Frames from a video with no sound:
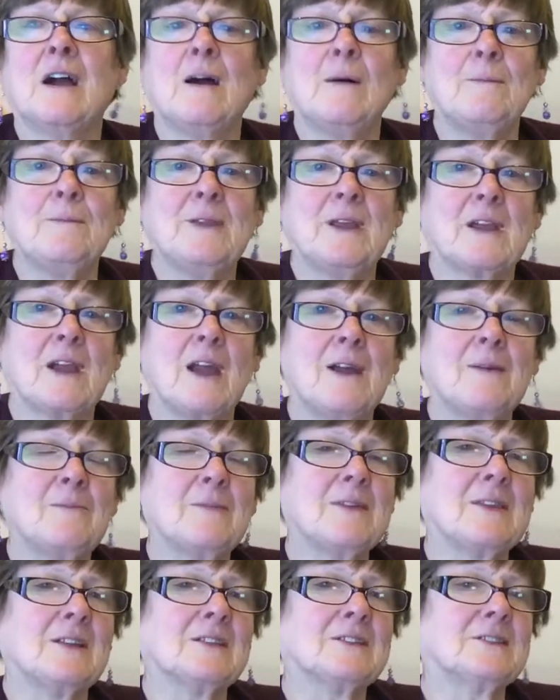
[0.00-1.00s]
up the game
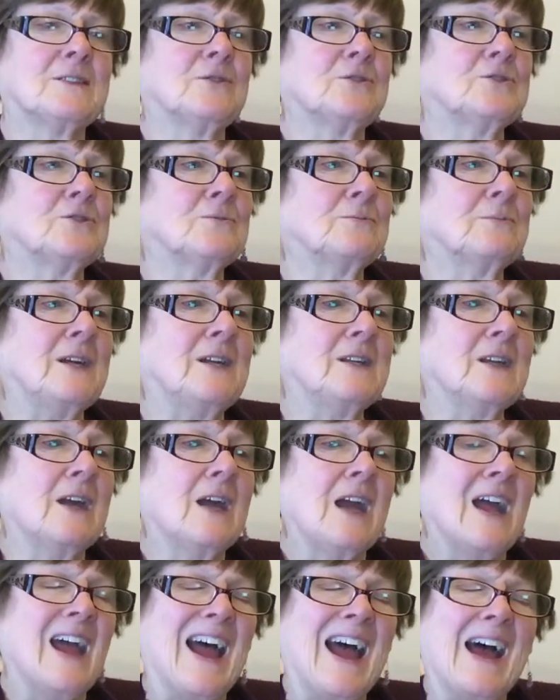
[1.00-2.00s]
with their social media,
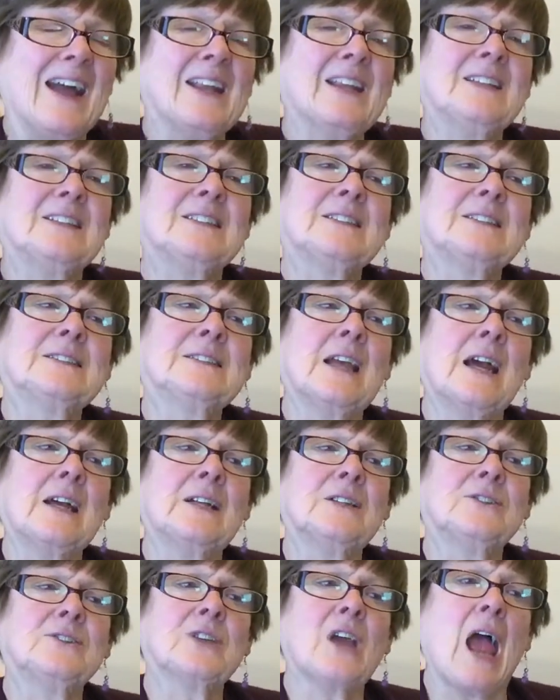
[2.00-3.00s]
and it's
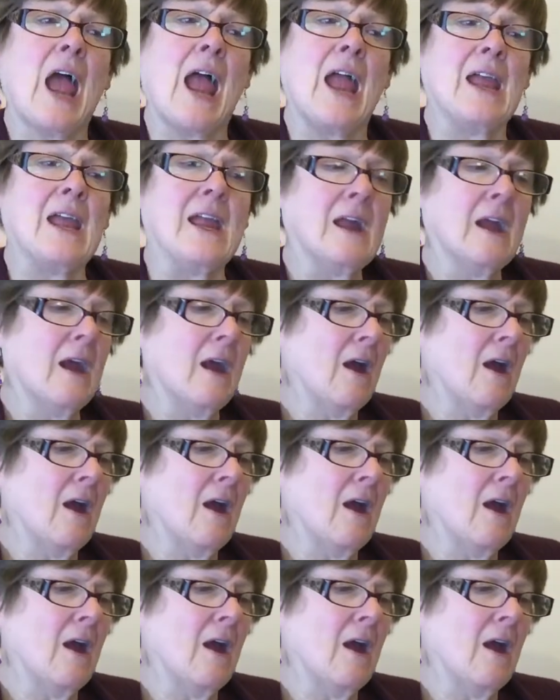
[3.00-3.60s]
such a